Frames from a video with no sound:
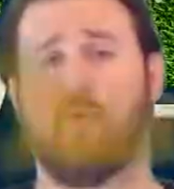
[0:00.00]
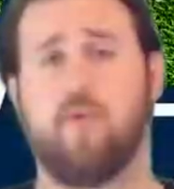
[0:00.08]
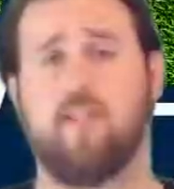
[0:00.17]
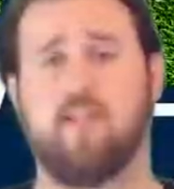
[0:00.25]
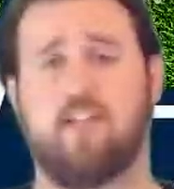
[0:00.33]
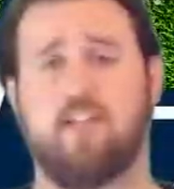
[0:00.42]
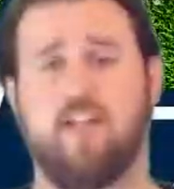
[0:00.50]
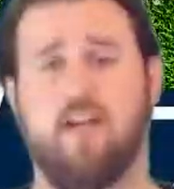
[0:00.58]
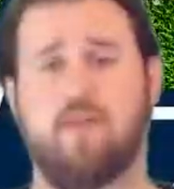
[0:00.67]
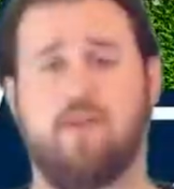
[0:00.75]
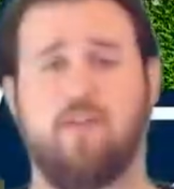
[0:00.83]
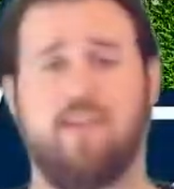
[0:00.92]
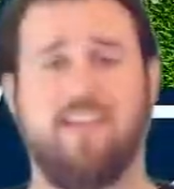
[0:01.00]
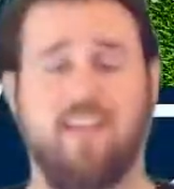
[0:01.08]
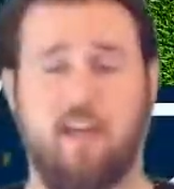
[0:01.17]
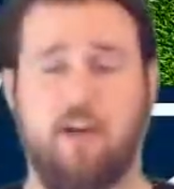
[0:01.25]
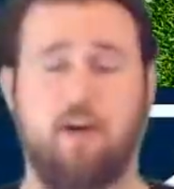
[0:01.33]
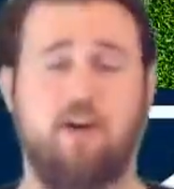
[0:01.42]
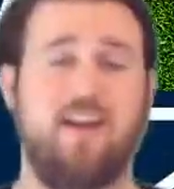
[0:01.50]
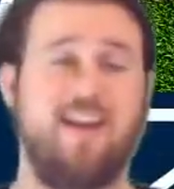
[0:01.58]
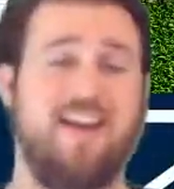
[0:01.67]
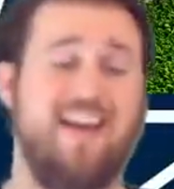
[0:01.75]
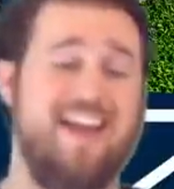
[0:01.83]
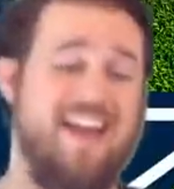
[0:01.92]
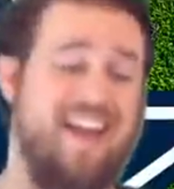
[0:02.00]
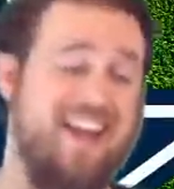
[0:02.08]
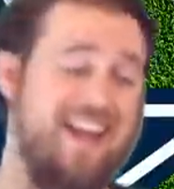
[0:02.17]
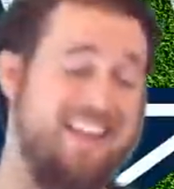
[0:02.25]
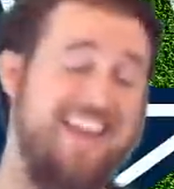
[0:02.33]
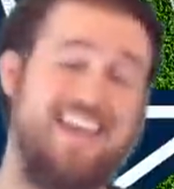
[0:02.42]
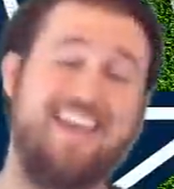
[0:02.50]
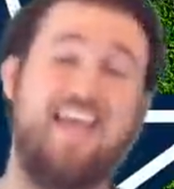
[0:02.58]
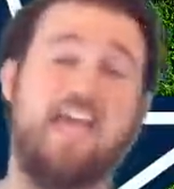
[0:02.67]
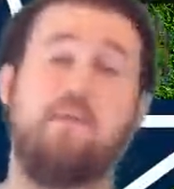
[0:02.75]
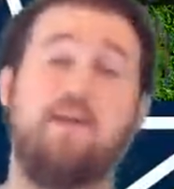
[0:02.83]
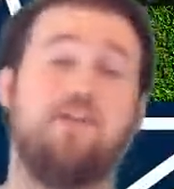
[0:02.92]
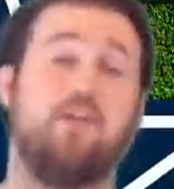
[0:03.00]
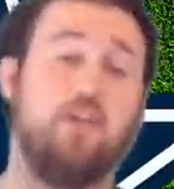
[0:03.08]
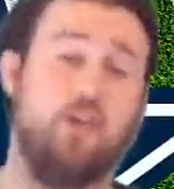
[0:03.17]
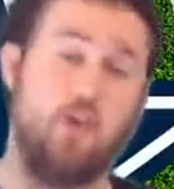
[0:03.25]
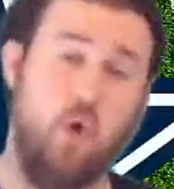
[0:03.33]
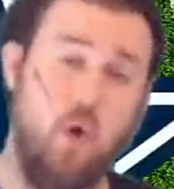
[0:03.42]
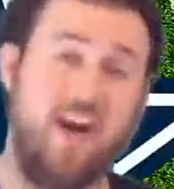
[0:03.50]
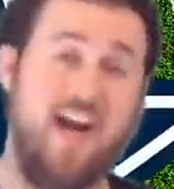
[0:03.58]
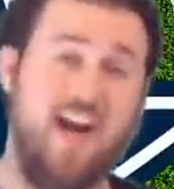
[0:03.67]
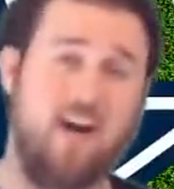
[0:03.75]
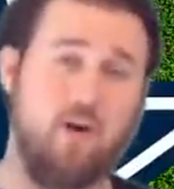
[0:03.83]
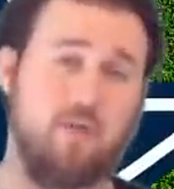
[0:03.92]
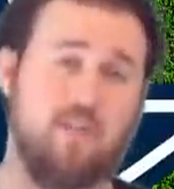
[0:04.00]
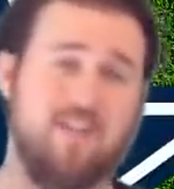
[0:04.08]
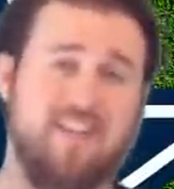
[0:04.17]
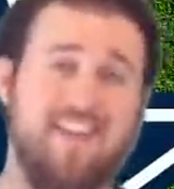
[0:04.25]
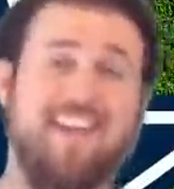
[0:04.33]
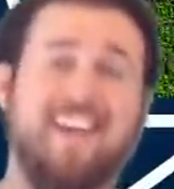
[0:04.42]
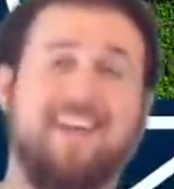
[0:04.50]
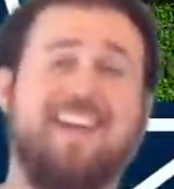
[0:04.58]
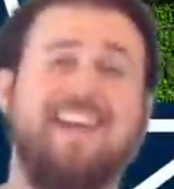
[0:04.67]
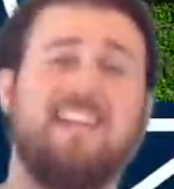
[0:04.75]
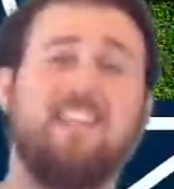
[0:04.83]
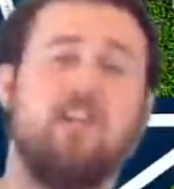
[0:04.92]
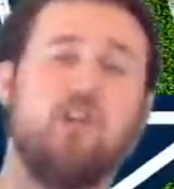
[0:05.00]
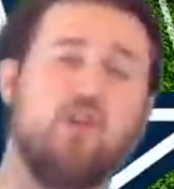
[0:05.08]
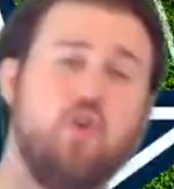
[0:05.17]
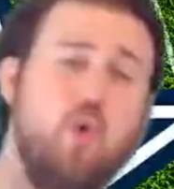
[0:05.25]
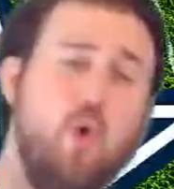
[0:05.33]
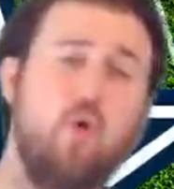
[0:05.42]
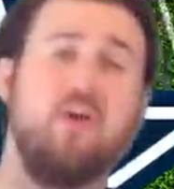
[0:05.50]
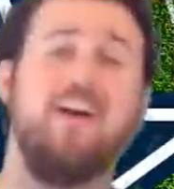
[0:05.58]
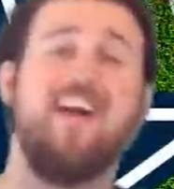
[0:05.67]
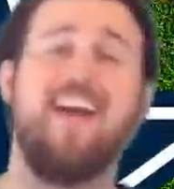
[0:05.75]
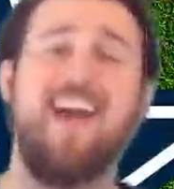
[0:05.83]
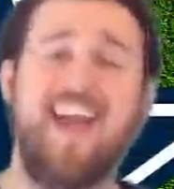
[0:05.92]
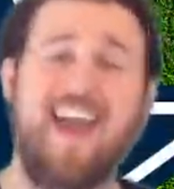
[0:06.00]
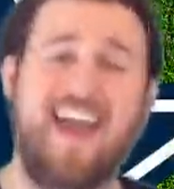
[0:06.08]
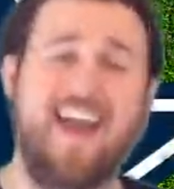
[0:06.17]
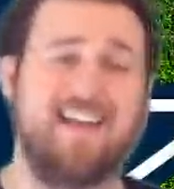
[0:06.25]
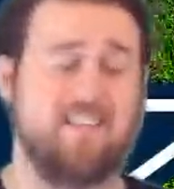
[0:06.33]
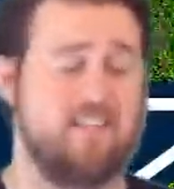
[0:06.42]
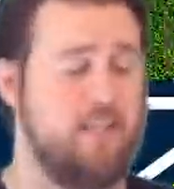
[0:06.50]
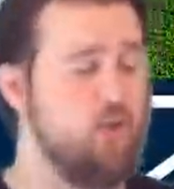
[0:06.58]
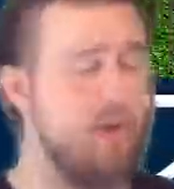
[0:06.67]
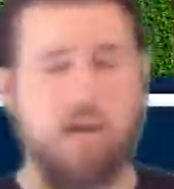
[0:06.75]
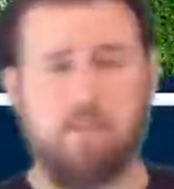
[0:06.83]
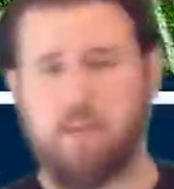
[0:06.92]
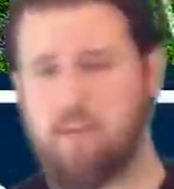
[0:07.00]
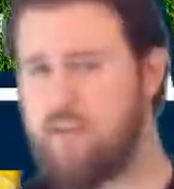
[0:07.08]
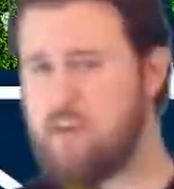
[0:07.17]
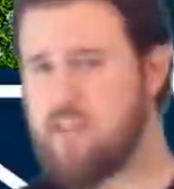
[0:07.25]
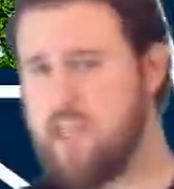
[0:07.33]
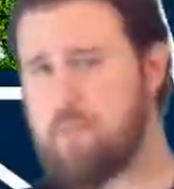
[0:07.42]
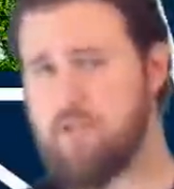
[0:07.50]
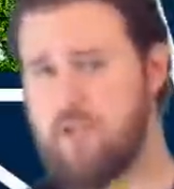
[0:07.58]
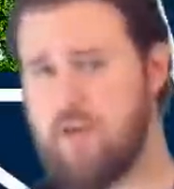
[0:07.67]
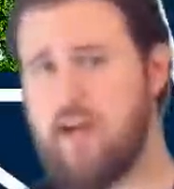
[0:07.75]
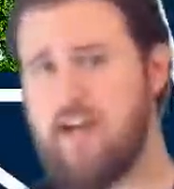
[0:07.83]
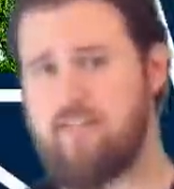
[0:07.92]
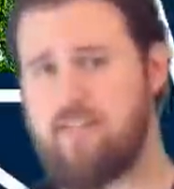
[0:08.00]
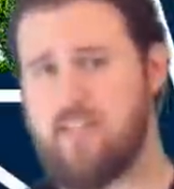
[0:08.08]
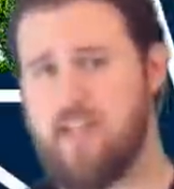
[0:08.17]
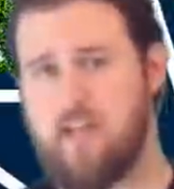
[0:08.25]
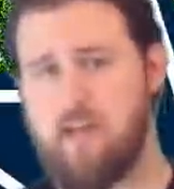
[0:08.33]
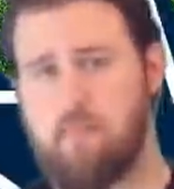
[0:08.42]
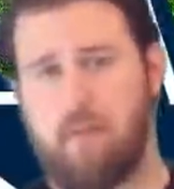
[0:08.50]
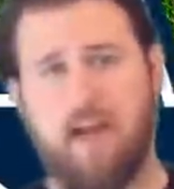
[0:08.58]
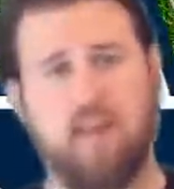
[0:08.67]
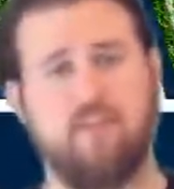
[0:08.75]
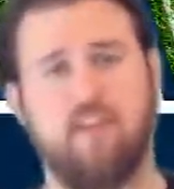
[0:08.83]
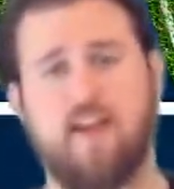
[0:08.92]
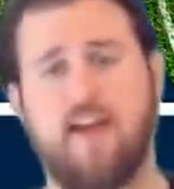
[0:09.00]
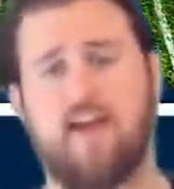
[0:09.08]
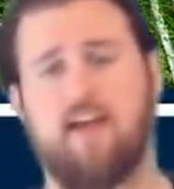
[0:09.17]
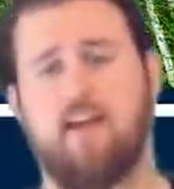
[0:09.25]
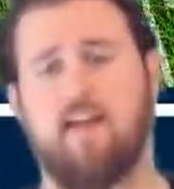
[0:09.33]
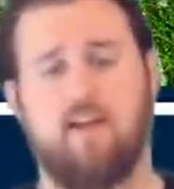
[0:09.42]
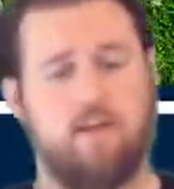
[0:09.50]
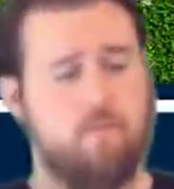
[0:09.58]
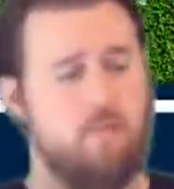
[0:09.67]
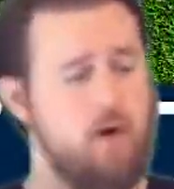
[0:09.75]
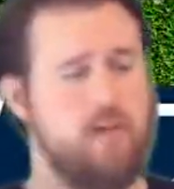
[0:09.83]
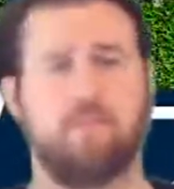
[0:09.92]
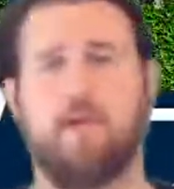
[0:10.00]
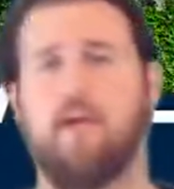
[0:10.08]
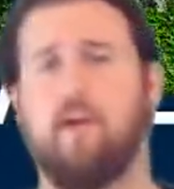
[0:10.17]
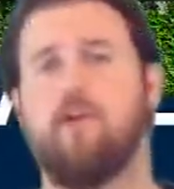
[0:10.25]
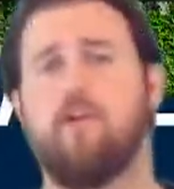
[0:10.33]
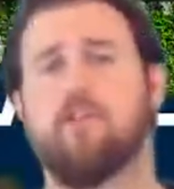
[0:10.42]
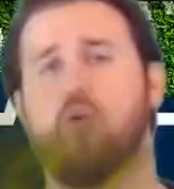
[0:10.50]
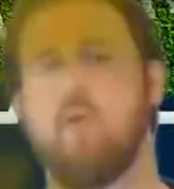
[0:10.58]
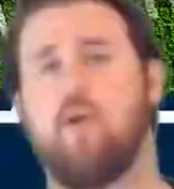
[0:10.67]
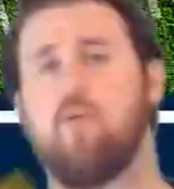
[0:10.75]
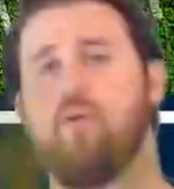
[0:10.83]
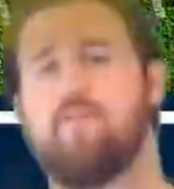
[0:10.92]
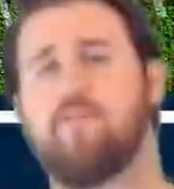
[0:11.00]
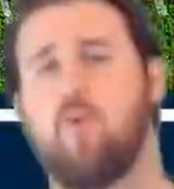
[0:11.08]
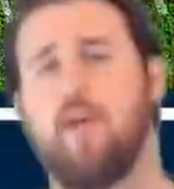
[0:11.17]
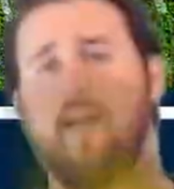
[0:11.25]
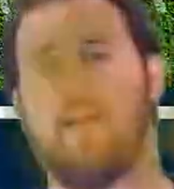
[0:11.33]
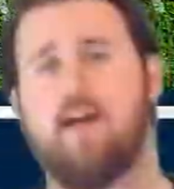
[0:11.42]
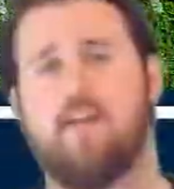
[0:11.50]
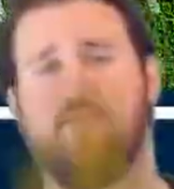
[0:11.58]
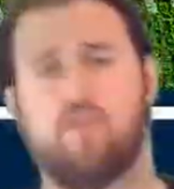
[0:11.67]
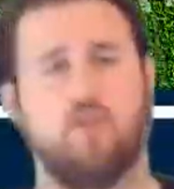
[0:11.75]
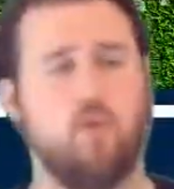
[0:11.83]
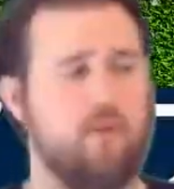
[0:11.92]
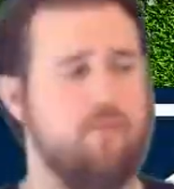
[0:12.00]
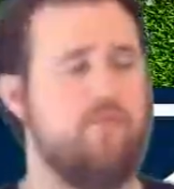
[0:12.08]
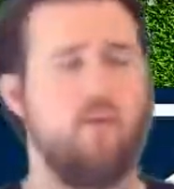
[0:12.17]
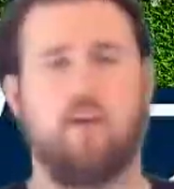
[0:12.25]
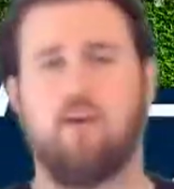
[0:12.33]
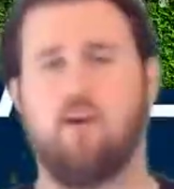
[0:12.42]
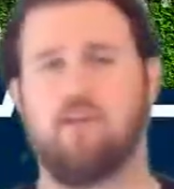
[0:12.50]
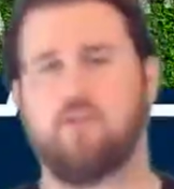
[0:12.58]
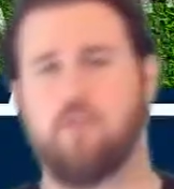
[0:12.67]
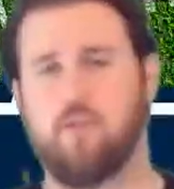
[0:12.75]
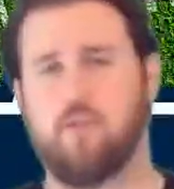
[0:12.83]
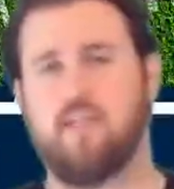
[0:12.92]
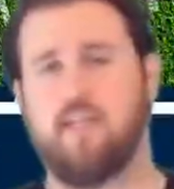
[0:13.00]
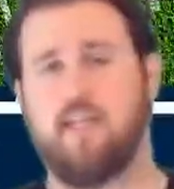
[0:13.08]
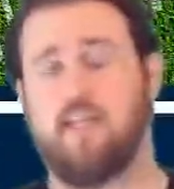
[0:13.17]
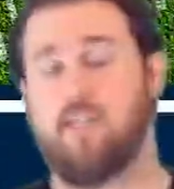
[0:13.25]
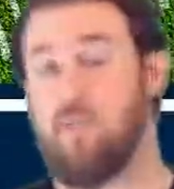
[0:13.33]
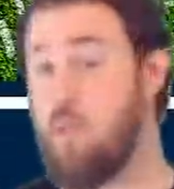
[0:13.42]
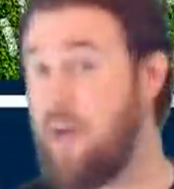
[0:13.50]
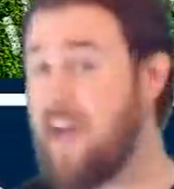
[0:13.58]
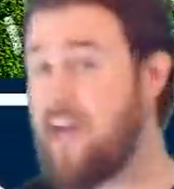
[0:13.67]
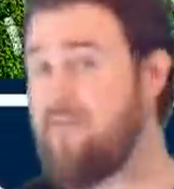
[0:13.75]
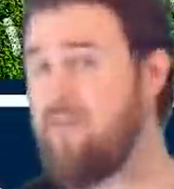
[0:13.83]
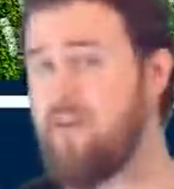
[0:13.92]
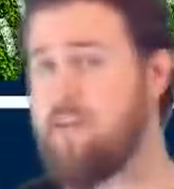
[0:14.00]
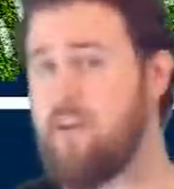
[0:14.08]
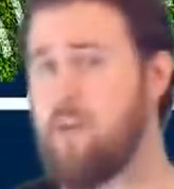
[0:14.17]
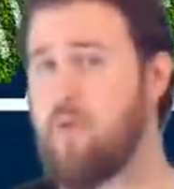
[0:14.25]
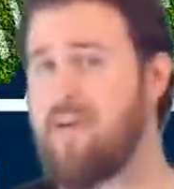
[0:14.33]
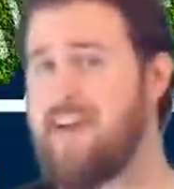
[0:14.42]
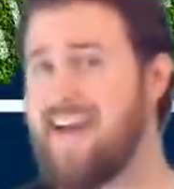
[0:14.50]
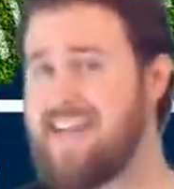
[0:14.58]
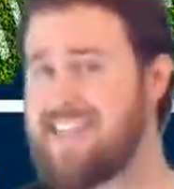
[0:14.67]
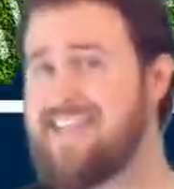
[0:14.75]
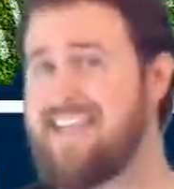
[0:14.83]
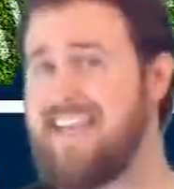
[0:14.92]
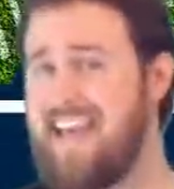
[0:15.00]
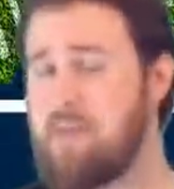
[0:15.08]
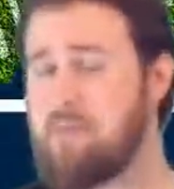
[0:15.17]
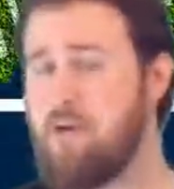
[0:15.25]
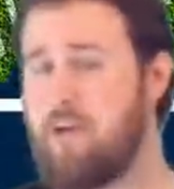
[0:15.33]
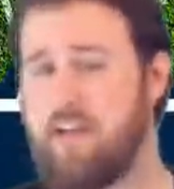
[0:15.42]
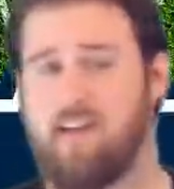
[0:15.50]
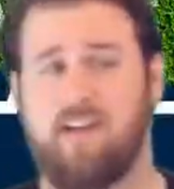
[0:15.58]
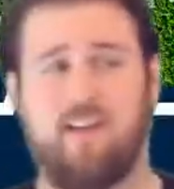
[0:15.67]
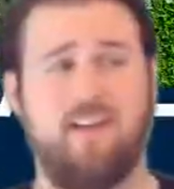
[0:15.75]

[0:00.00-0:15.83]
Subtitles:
3 touchdowns on the year, and they came into your house and kicked your ass. You got them on the first couple drives, but after that, Marcus Mariota, 21 of 29 for 240 yards, 2 TDs, ran for another one to ice the game on you.